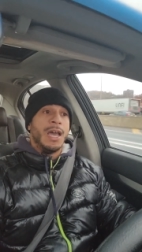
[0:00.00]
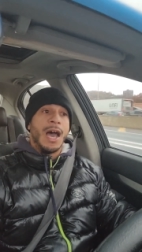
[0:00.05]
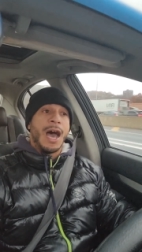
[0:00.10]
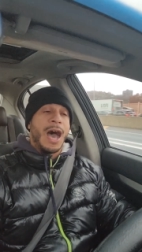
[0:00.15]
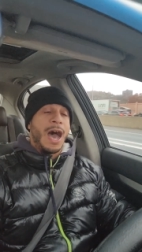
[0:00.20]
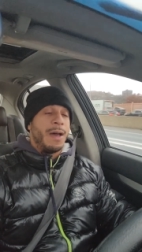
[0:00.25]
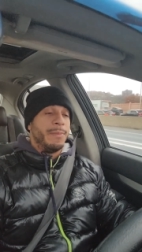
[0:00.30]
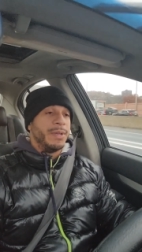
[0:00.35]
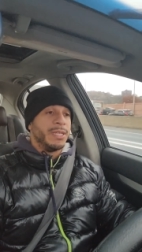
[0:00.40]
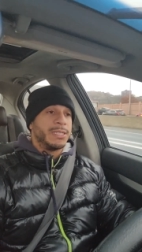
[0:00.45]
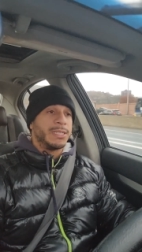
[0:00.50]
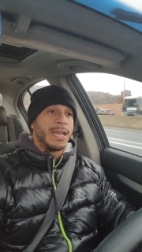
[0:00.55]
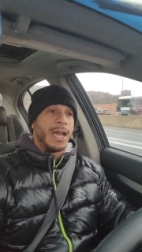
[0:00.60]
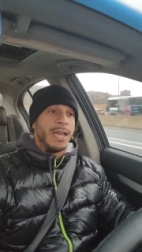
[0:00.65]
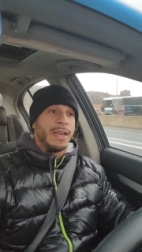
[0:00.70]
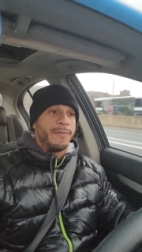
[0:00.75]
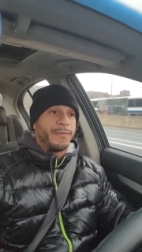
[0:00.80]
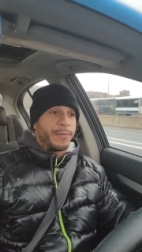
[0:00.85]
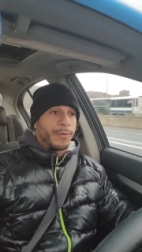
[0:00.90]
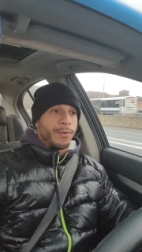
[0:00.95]
I'm
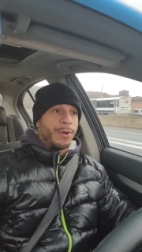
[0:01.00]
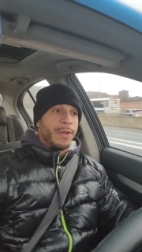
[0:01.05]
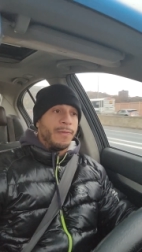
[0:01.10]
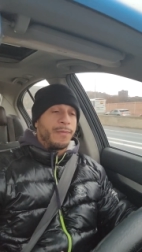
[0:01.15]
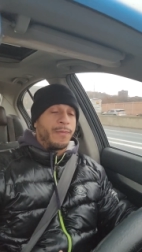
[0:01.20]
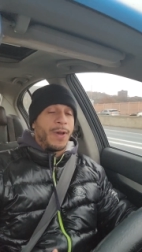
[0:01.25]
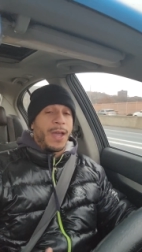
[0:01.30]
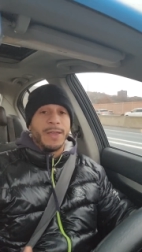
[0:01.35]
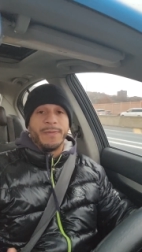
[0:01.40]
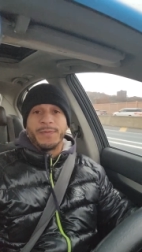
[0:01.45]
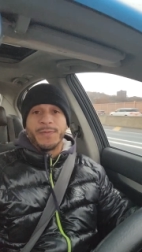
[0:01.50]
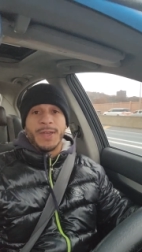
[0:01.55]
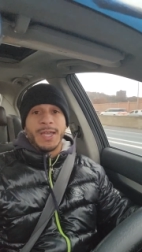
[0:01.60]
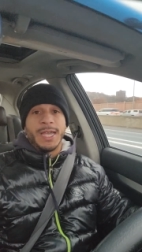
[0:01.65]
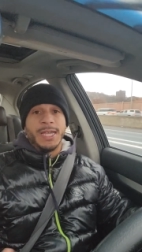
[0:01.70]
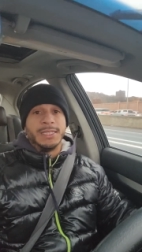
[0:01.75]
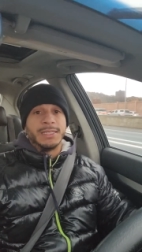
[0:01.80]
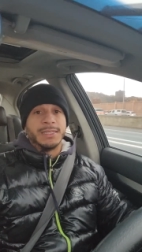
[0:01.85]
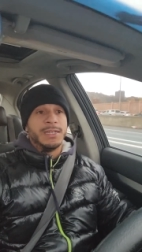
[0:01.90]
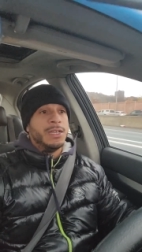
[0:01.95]
excited for it, fight
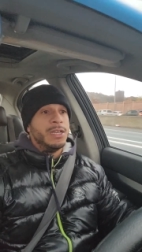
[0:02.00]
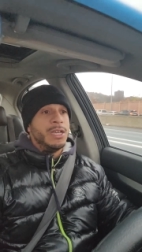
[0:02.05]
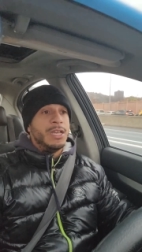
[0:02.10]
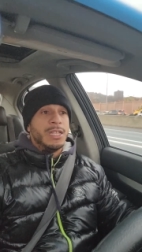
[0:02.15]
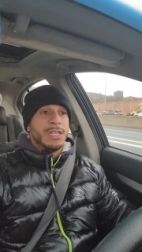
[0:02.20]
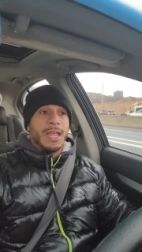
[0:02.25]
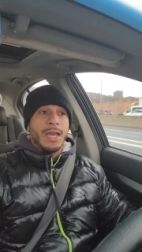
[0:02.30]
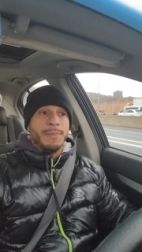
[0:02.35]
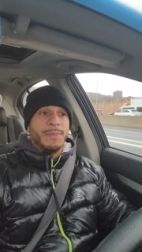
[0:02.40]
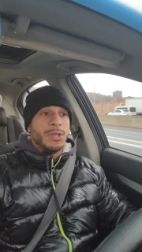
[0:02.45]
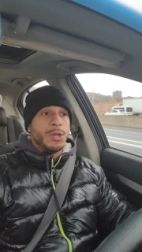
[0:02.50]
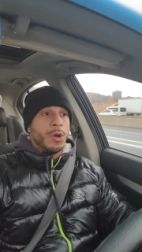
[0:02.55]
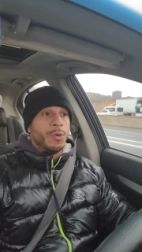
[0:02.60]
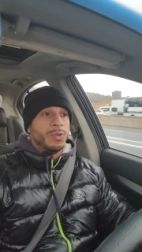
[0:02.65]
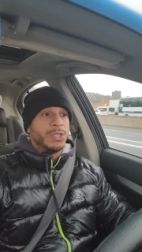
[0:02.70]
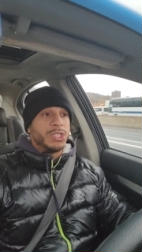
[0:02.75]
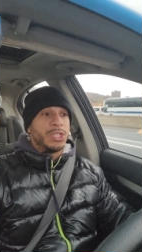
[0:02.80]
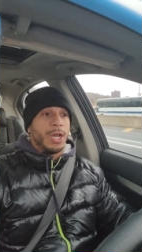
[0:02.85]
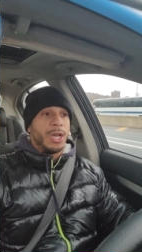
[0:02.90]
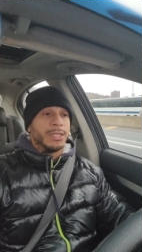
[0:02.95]
fans. Let me know
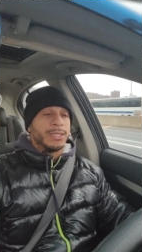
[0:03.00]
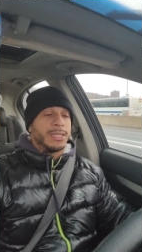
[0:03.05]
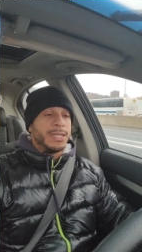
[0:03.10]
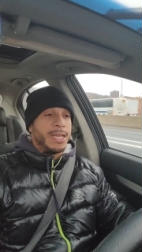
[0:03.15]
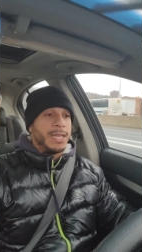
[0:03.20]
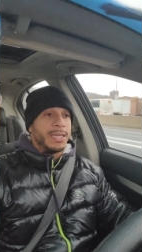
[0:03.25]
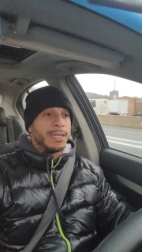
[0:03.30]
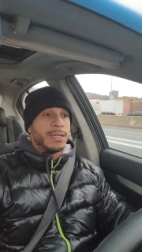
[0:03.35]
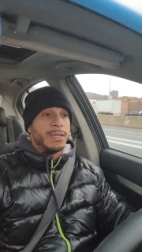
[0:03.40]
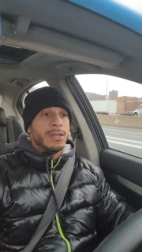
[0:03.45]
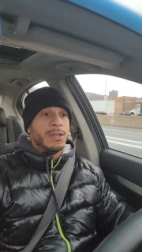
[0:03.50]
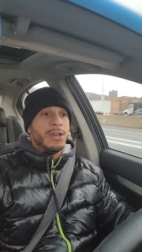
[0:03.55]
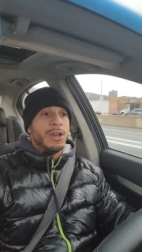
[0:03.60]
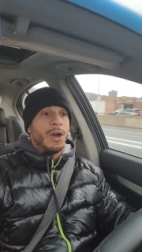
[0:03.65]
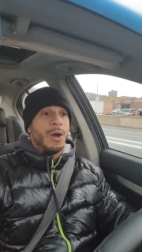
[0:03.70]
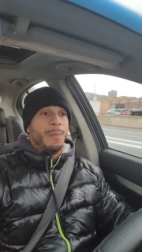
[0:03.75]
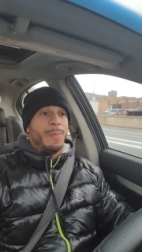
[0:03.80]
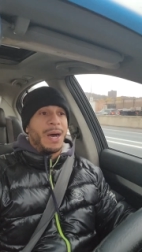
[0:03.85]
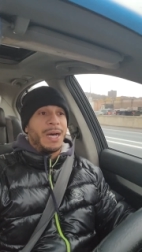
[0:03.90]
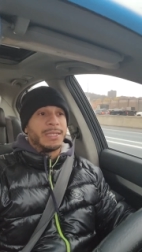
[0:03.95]
what y'all think
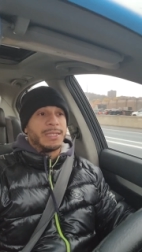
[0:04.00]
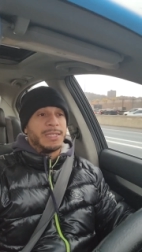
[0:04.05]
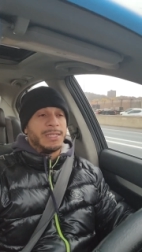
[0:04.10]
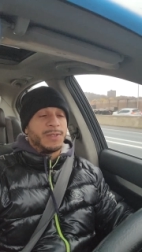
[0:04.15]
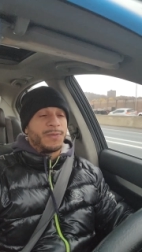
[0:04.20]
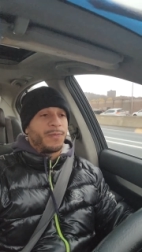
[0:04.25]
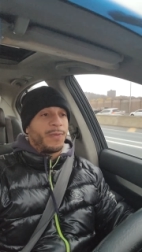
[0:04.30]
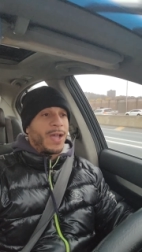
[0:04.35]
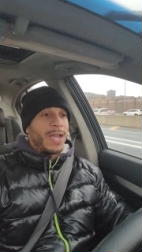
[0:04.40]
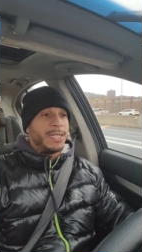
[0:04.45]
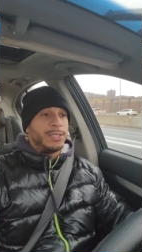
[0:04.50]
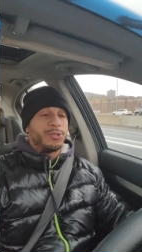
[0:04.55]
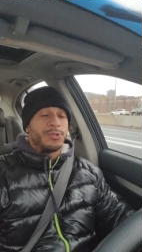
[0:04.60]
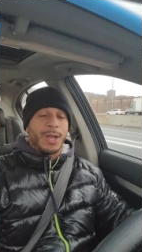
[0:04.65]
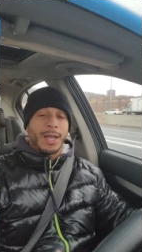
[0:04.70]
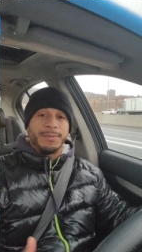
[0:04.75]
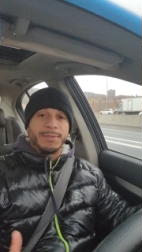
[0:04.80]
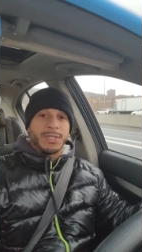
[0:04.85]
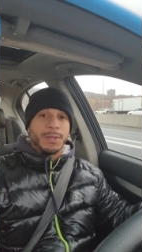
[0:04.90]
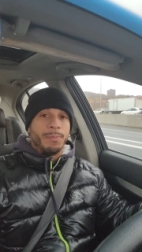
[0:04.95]
about this fight.
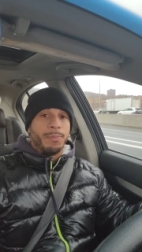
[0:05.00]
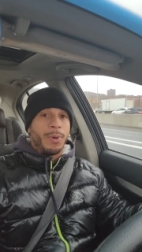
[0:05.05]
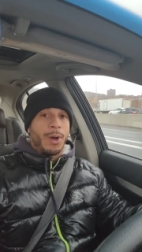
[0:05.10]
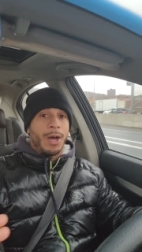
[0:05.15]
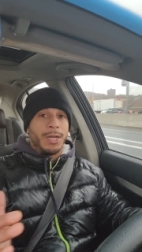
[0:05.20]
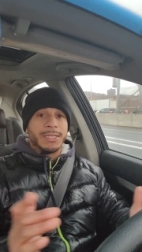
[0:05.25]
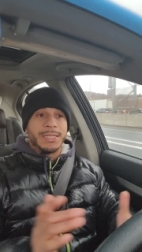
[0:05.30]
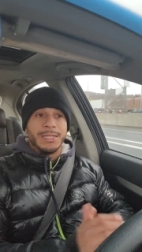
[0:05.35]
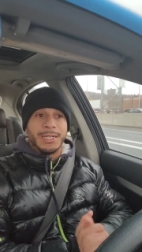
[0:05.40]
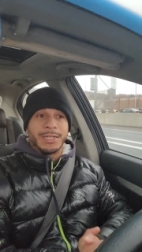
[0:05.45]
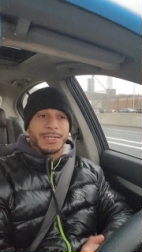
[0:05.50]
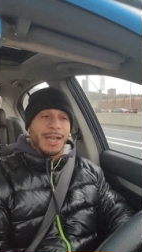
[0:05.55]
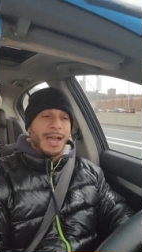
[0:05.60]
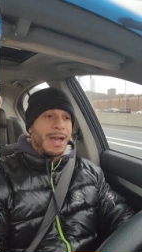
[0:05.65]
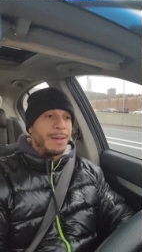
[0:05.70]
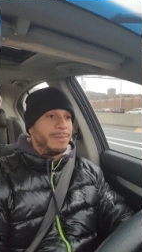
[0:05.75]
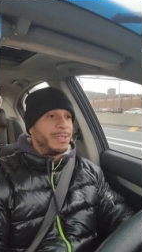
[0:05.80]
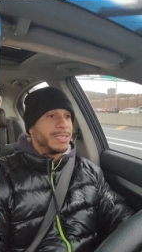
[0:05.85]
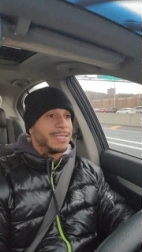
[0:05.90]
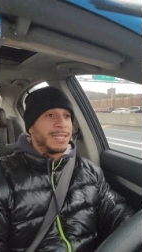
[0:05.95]
Drop some bars in the
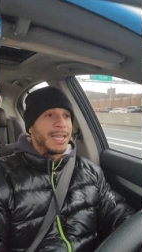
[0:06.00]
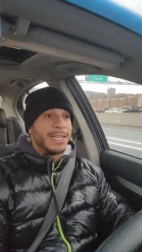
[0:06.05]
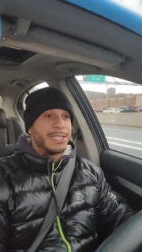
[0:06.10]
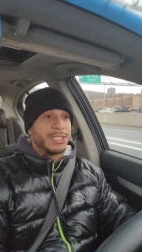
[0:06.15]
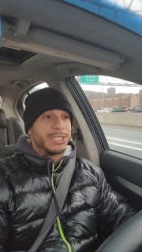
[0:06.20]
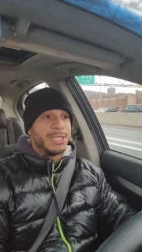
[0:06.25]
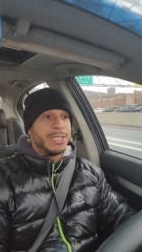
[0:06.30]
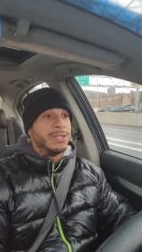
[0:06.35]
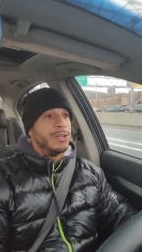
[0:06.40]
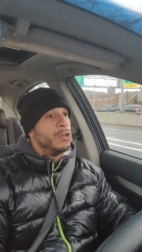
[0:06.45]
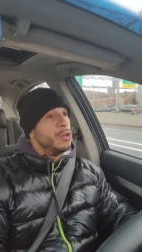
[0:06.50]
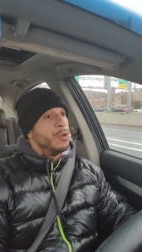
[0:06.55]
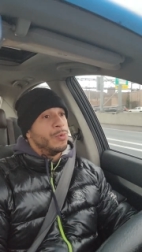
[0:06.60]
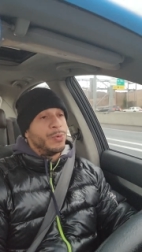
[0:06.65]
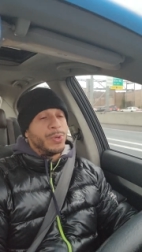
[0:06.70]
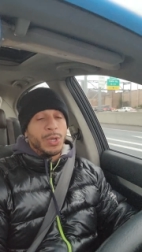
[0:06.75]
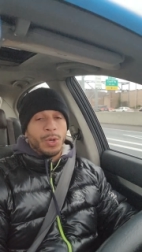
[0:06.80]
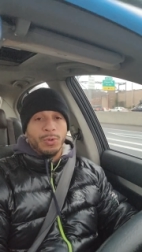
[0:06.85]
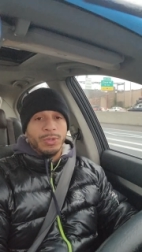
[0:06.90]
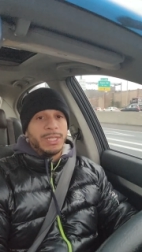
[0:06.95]
comment section.
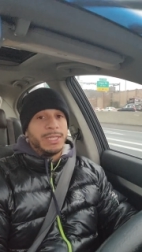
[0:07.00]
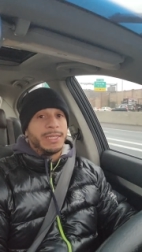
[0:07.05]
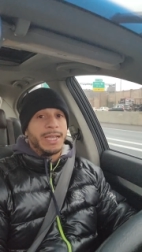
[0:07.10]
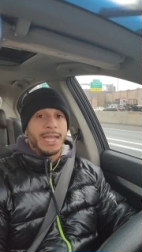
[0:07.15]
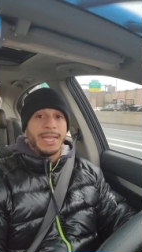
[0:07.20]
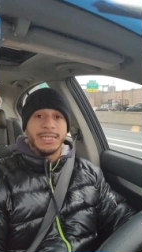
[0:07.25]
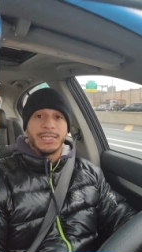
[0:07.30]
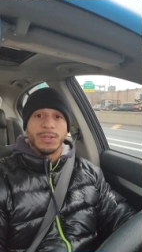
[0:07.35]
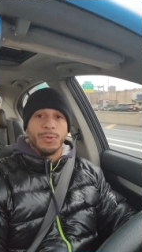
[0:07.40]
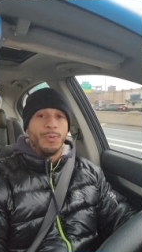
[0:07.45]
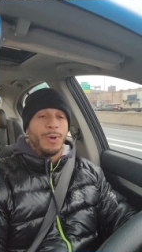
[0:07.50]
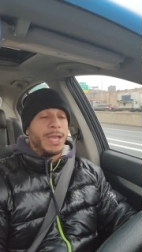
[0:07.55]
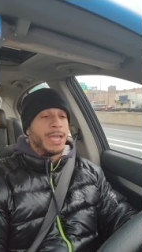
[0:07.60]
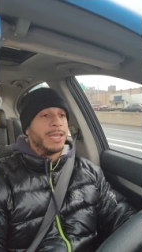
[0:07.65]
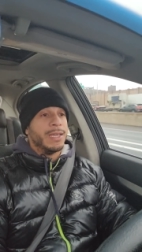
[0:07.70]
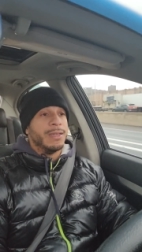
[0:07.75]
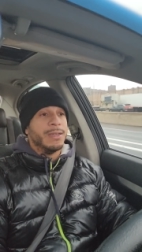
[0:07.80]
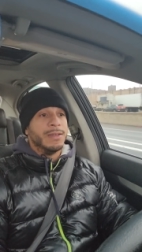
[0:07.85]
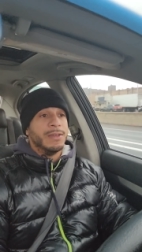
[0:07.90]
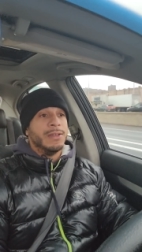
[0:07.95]
We only days away.
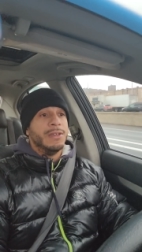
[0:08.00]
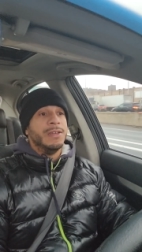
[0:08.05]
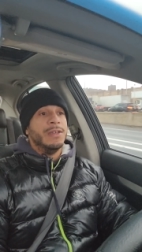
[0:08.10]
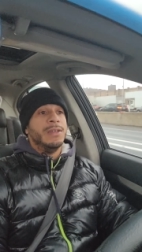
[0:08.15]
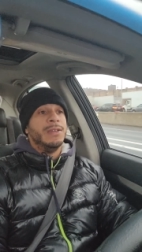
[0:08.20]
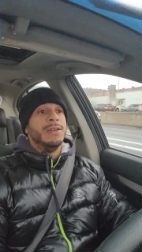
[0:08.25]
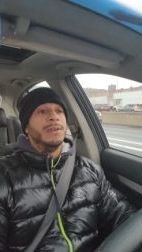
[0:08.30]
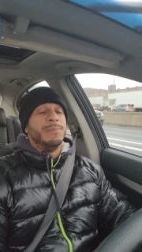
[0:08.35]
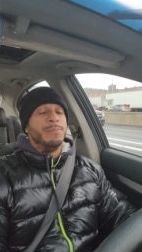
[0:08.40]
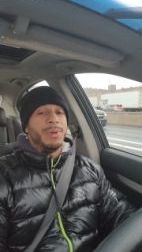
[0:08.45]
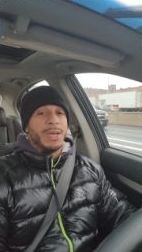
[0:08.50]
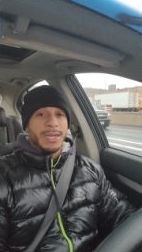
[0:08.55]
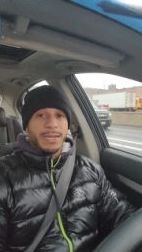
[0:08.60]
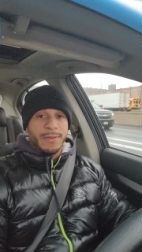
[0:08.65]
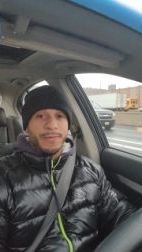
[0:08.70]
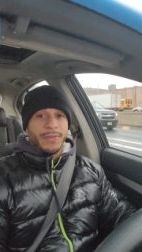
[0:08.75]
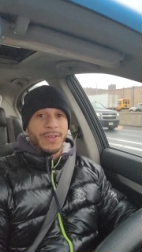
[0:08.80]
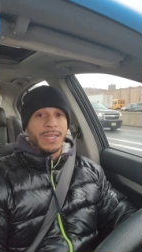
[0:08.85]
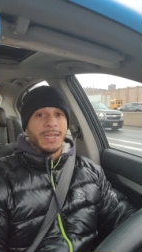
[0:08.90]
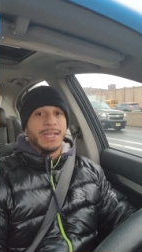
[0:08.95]

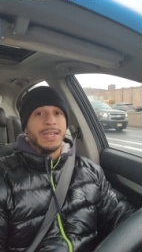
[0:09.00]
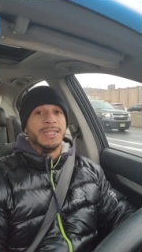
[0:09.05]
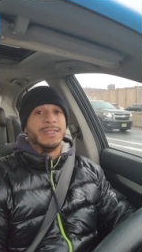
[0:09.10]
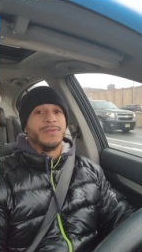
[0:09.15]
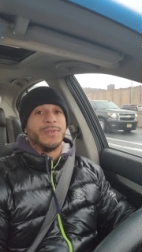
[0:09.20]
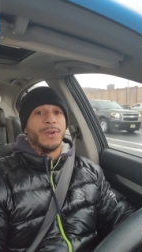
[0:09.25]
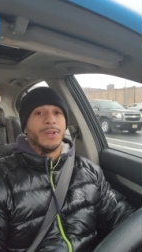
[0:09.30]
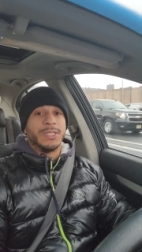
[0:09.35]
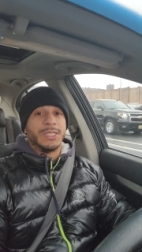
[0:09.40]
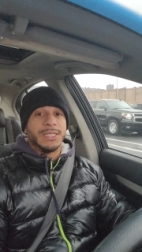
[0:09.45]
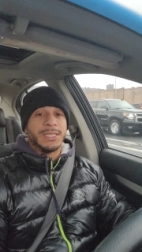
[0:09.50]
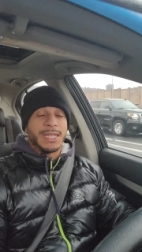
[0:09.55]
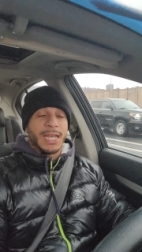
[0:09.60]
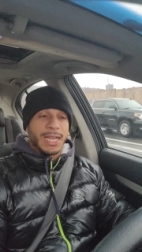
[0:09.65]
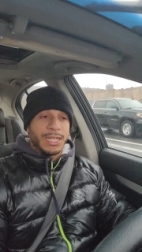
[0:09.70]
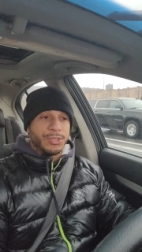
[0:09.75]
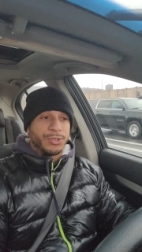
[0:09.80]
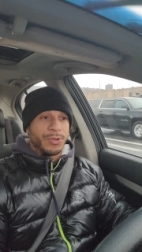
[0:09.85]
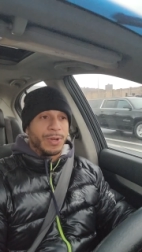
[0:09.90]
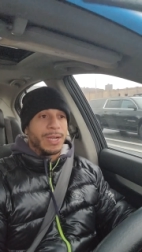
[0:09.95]
Benavidez versus
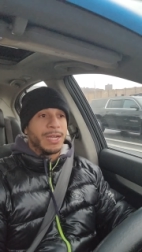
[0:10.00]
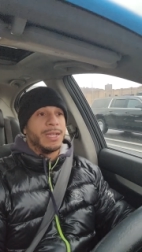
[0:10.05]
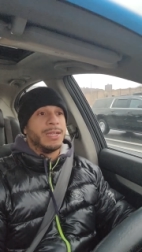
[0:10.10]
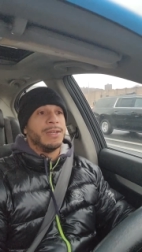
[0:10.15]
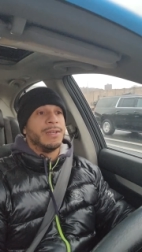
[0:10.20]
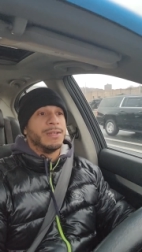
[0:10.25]
Andrade.